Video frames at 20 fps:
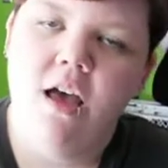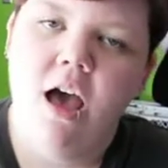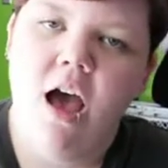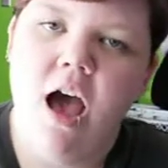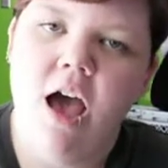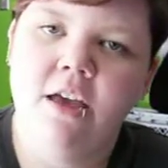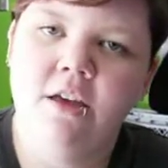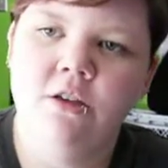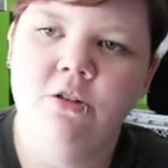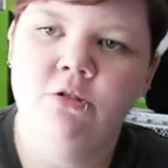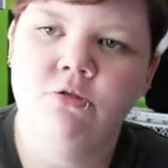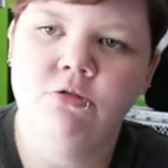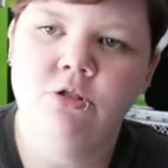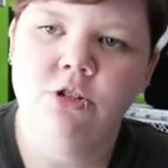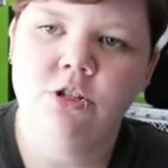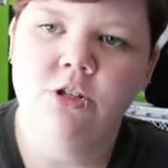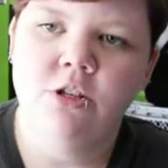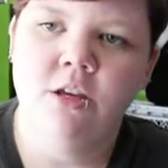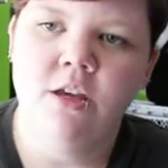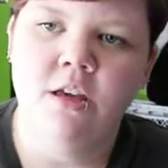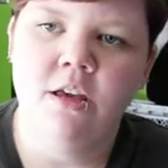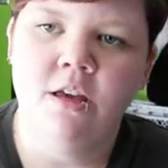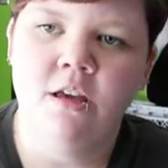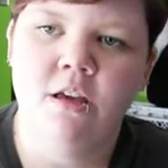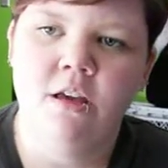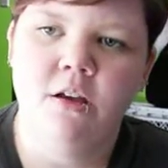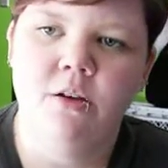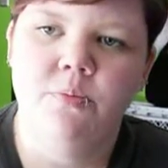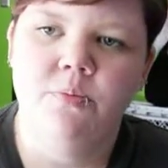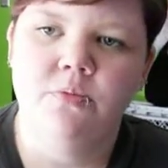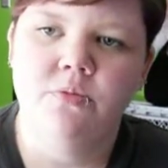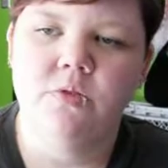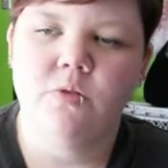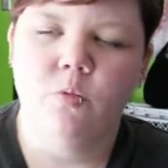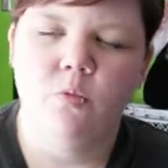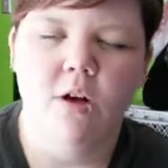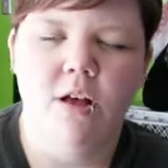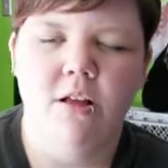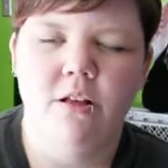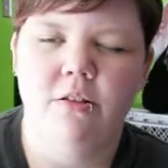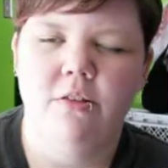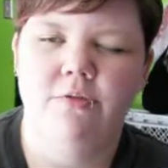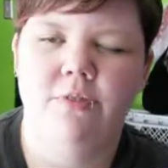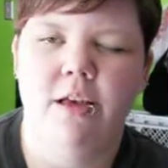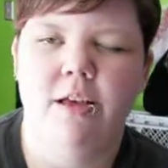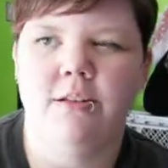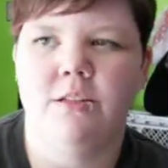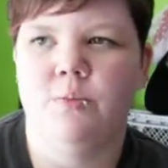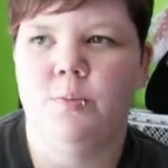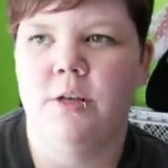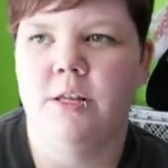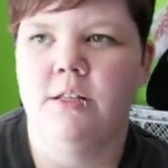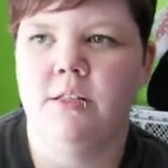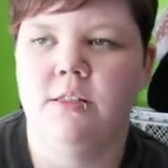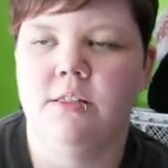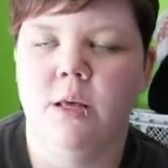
I usually, well, that depends.